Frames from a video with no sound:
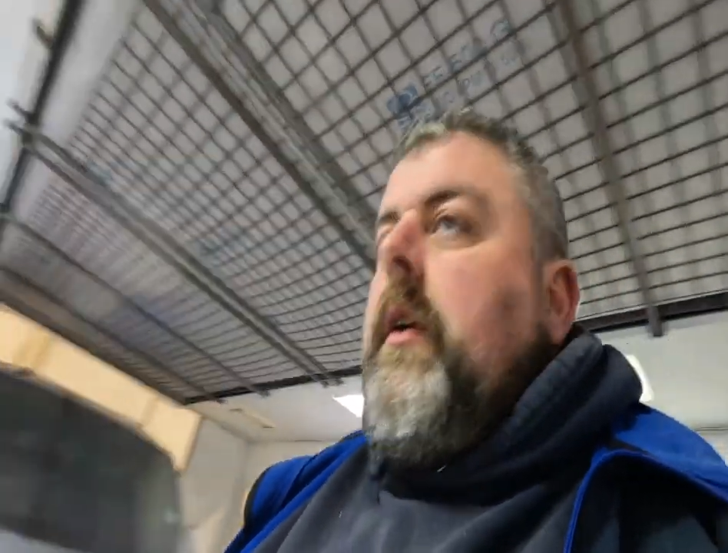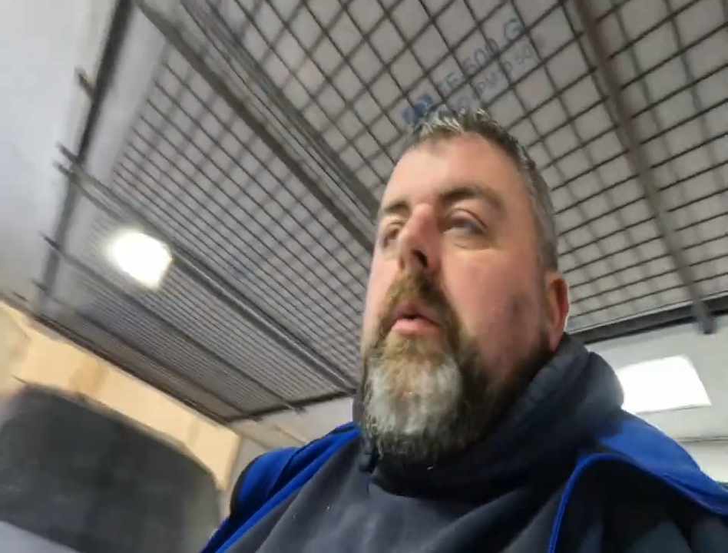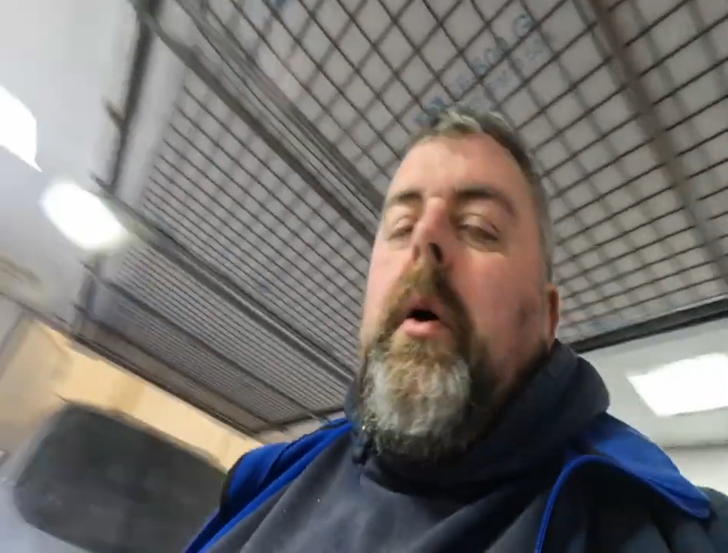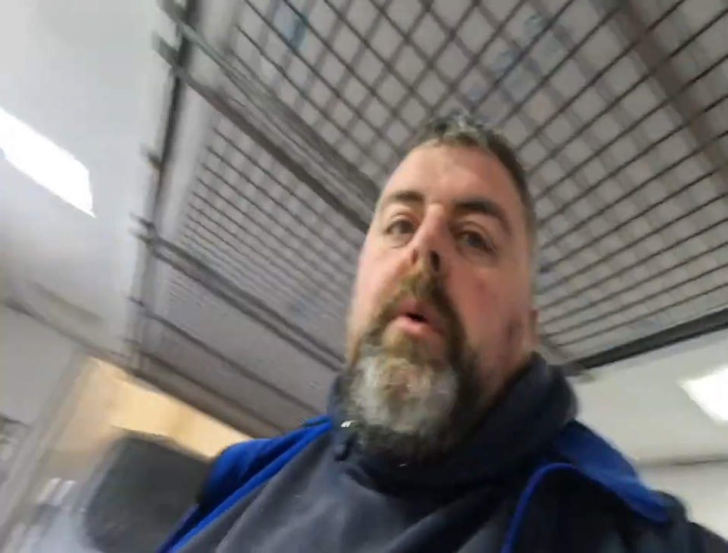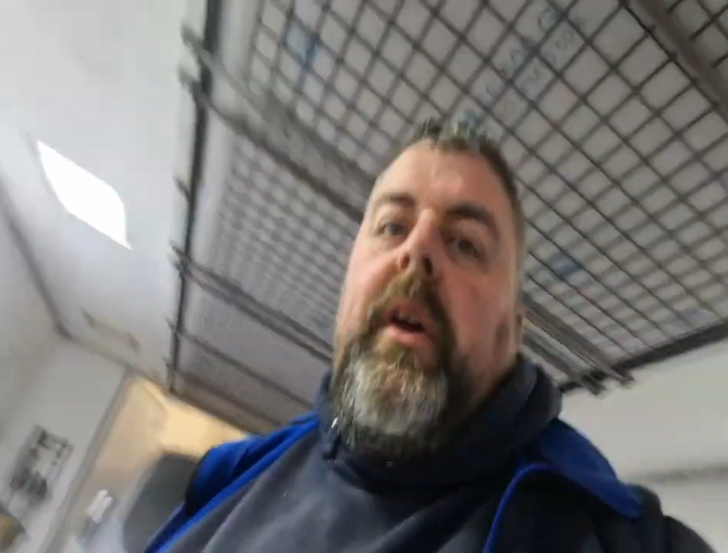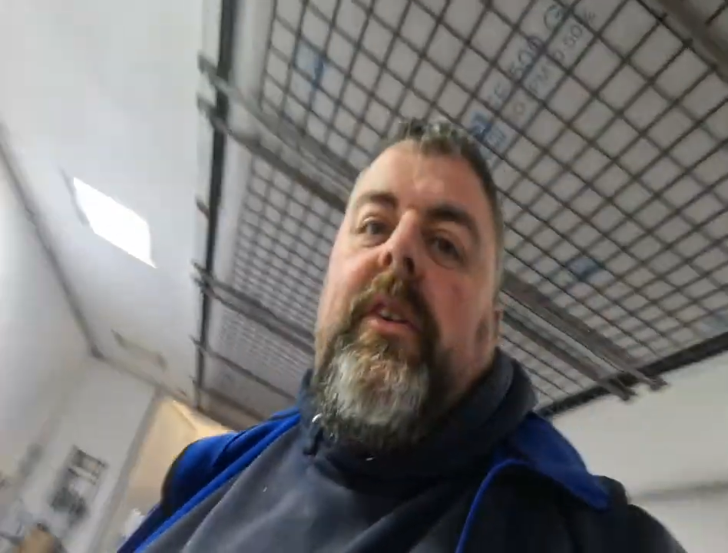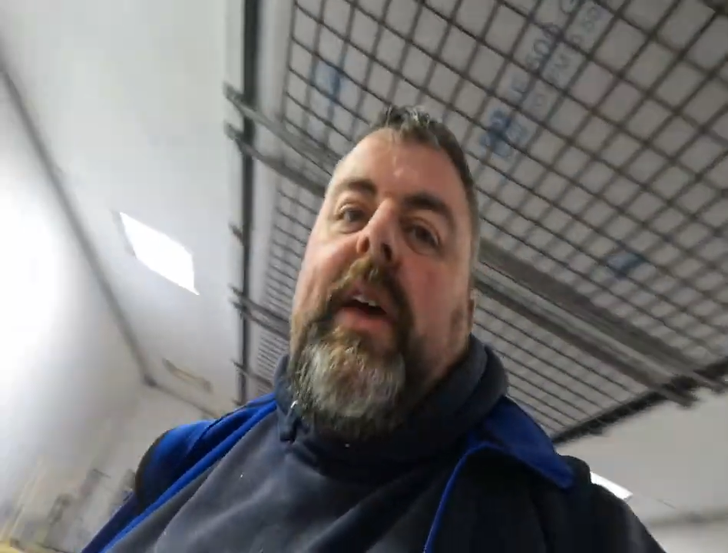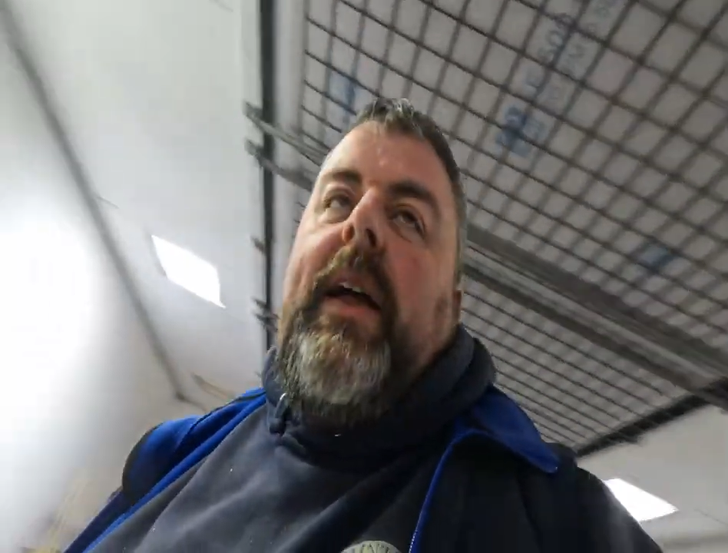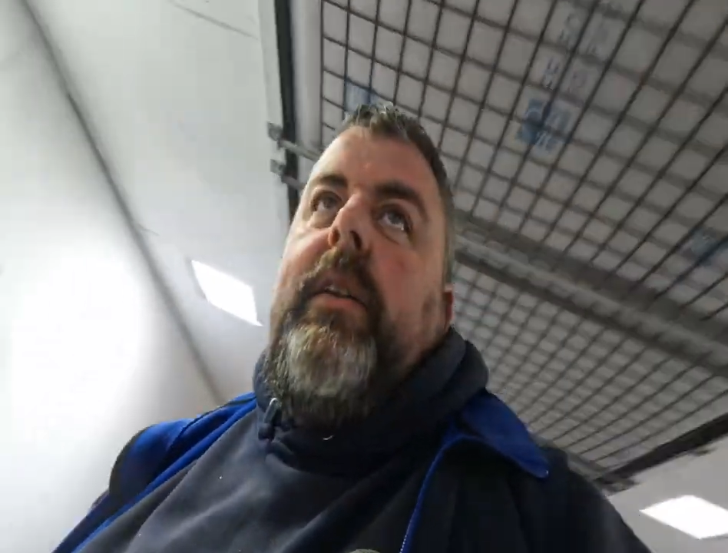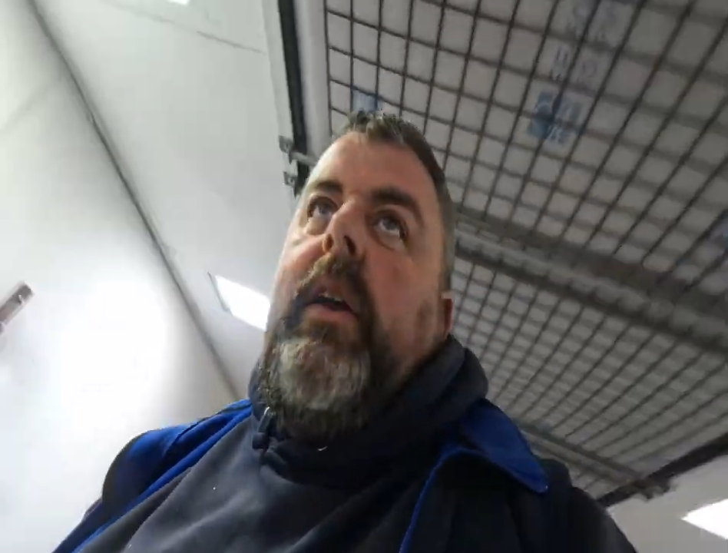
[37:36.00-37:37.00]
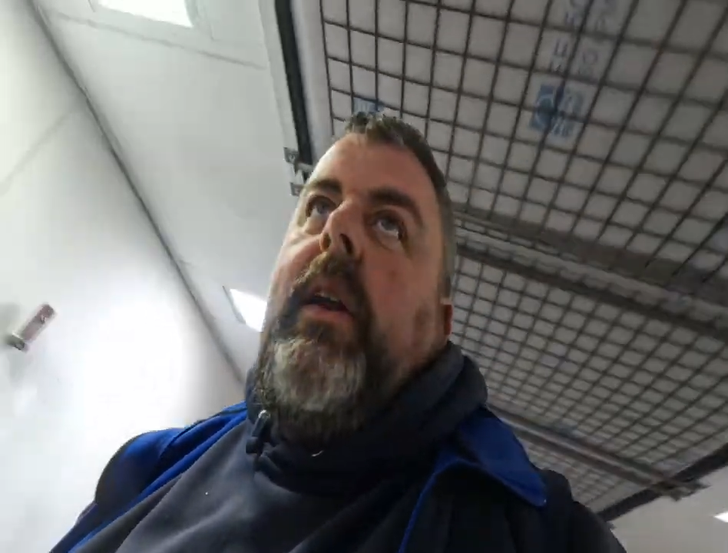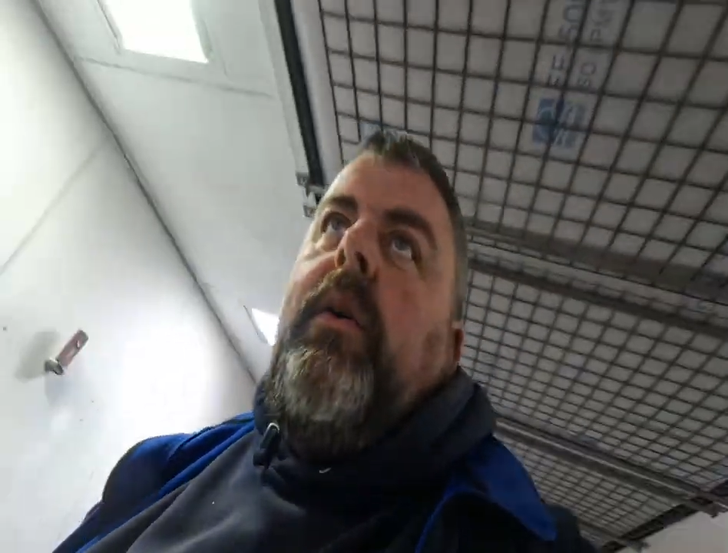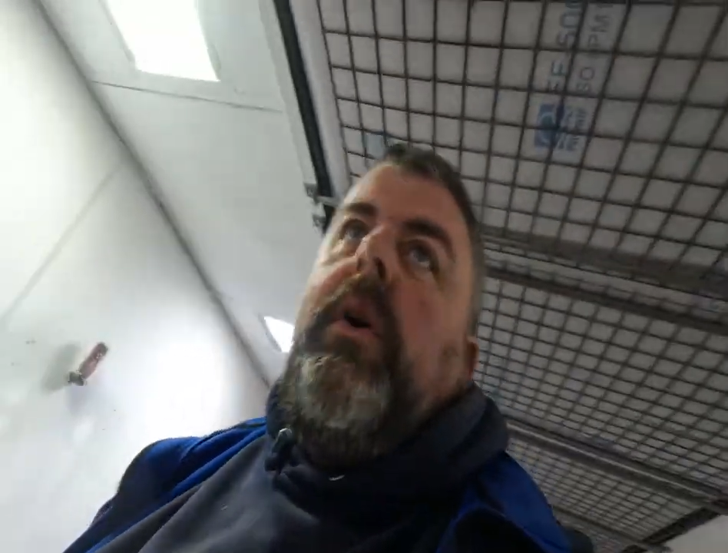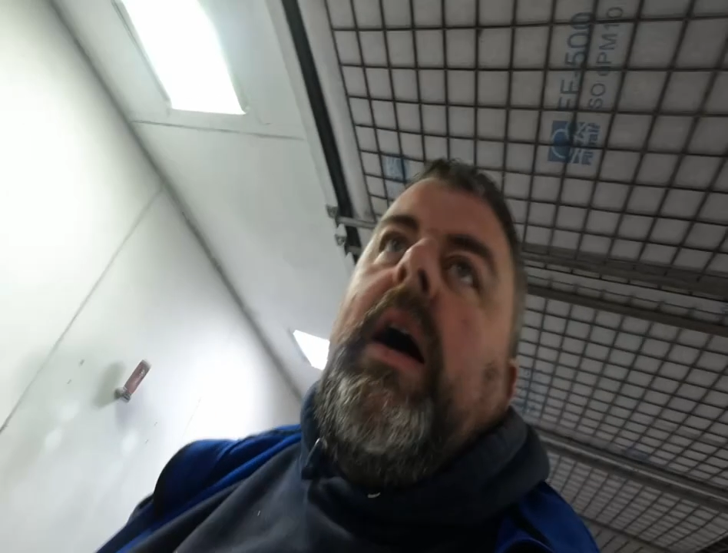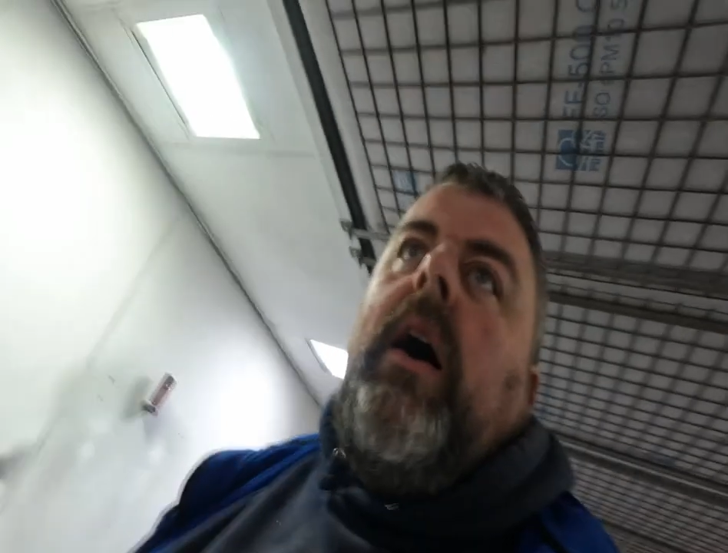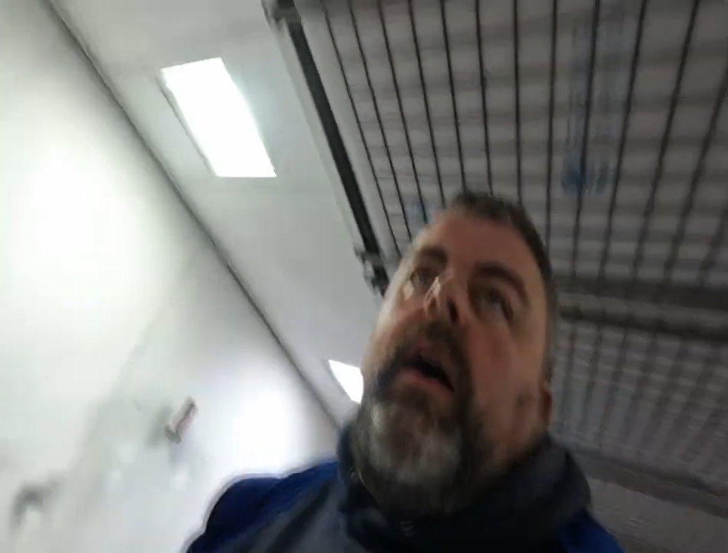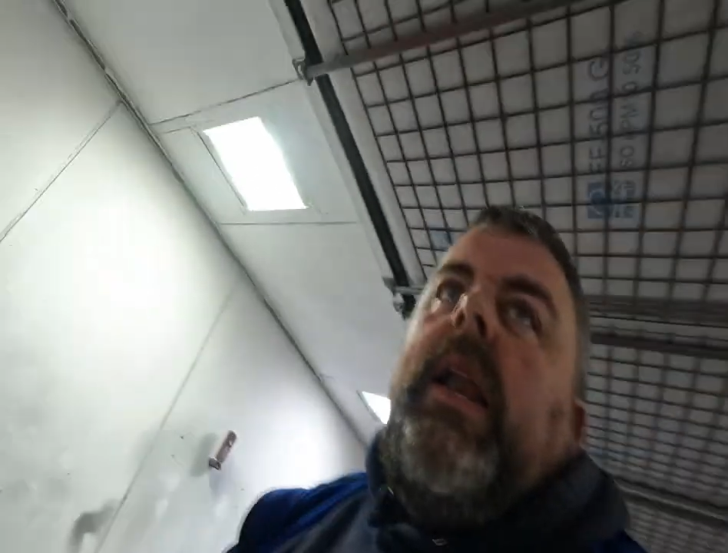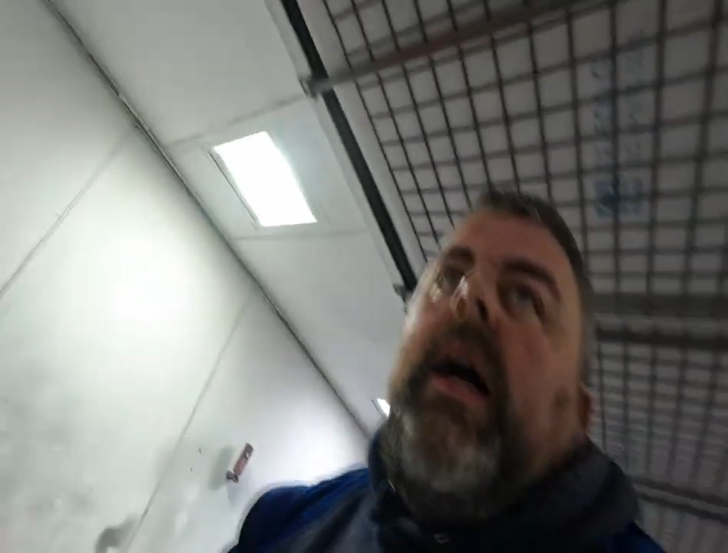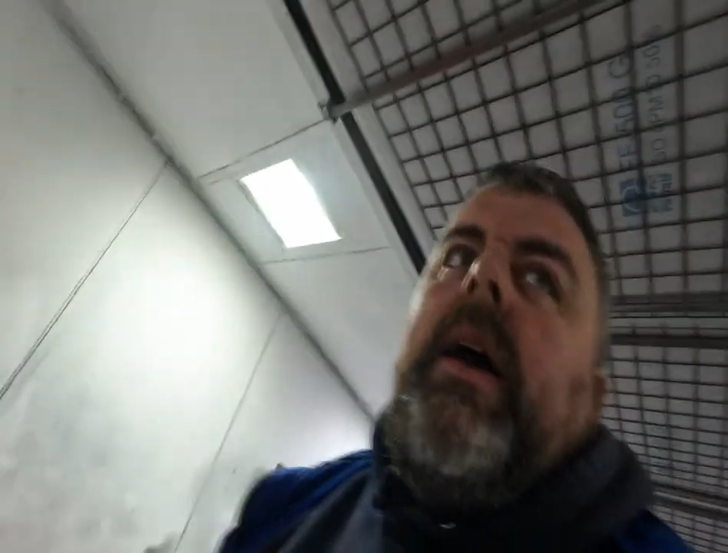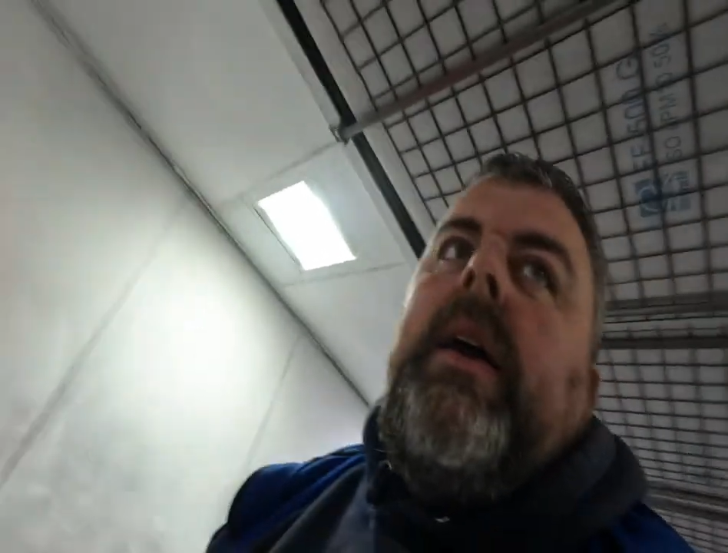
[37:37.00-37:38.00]
when we're sanding, it will
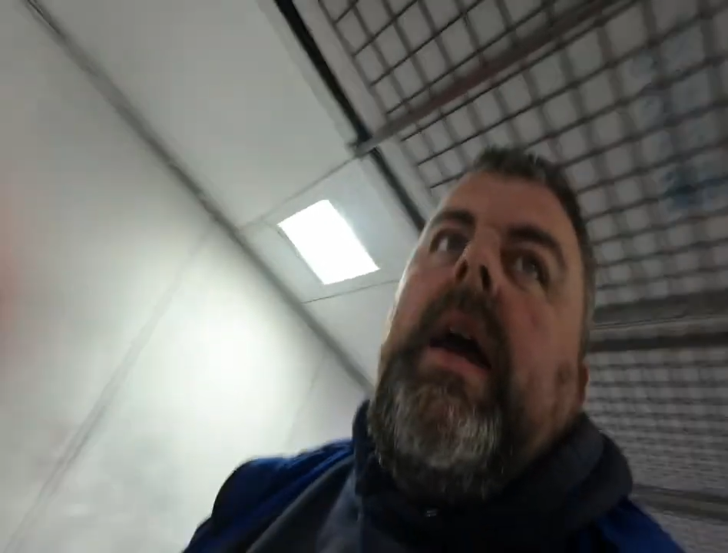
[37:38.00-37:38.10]
highlight